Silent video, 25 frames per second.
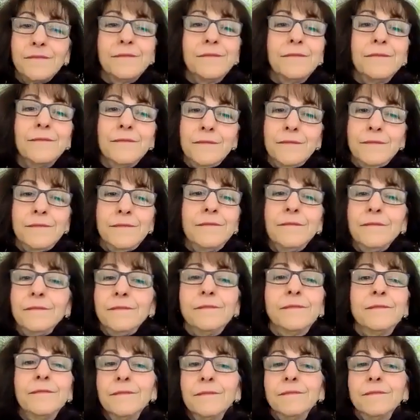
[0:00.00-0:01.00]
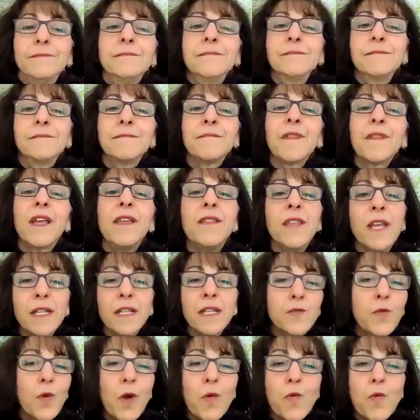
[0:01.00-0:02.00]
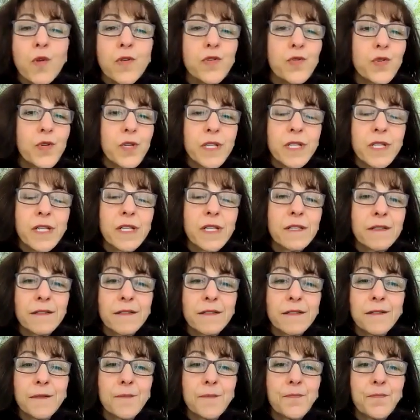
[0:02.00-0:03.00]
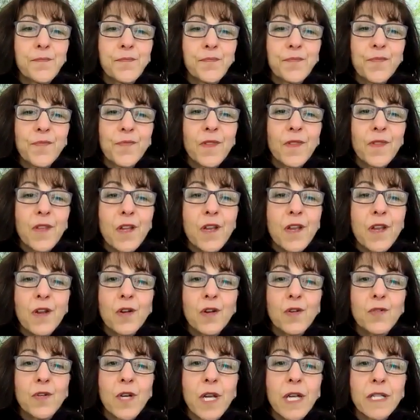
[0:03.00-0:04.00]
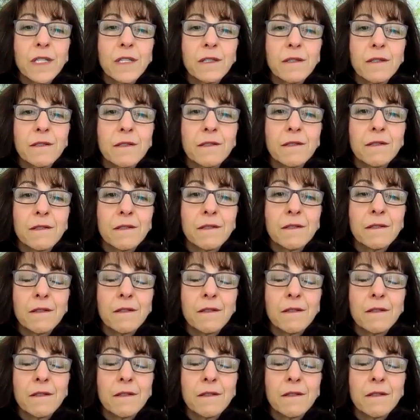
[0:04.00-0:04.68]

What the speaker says: And that's why we're doing this, because